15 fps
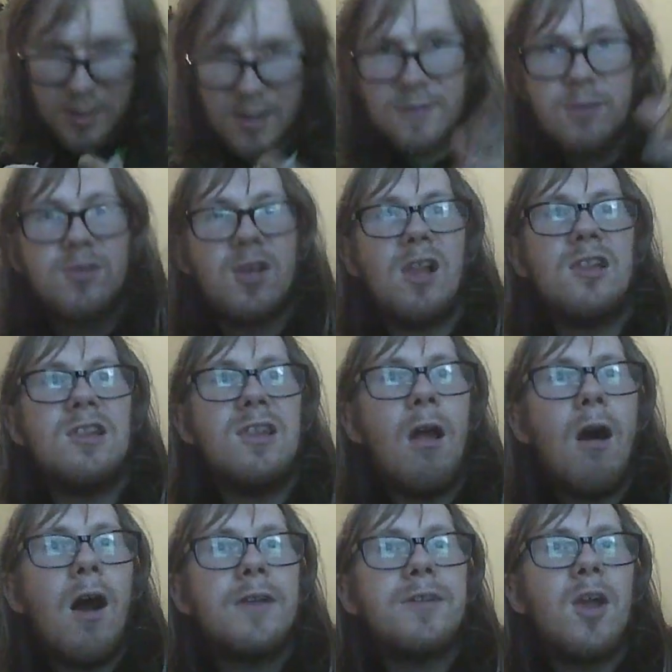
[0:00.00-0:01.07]
guy. There's a
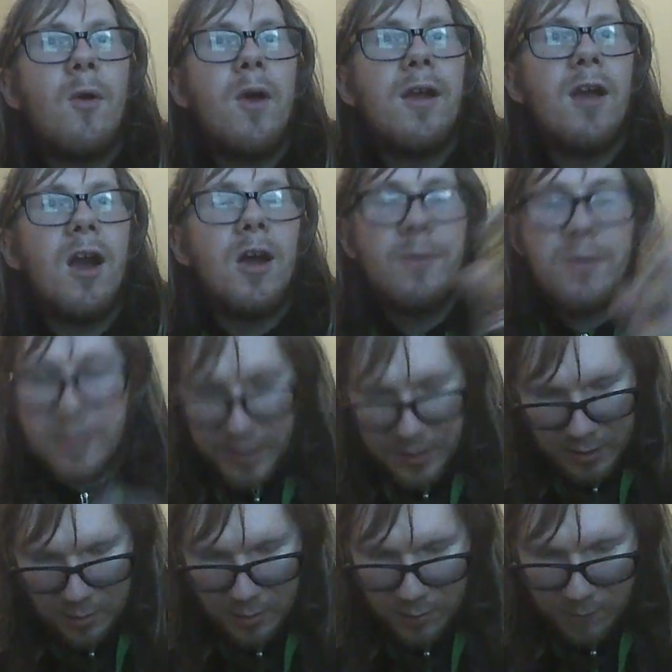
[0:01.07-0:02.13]
lot going on with
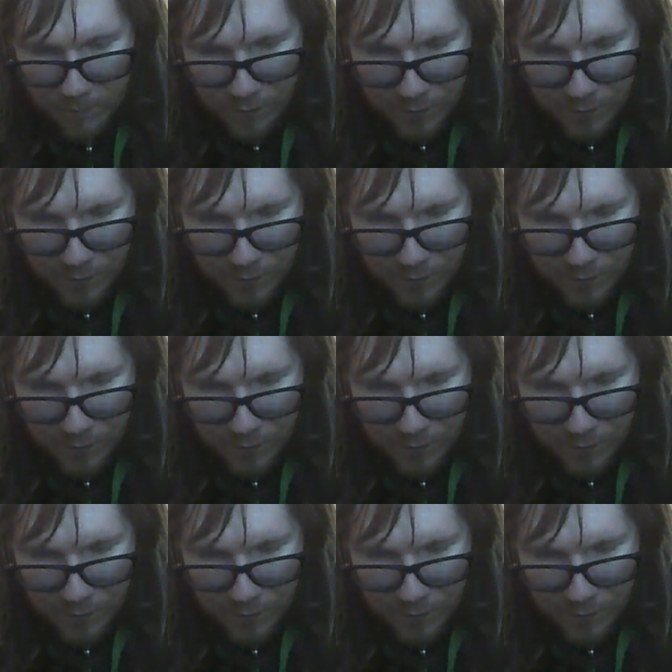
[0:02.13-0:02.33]
that guy.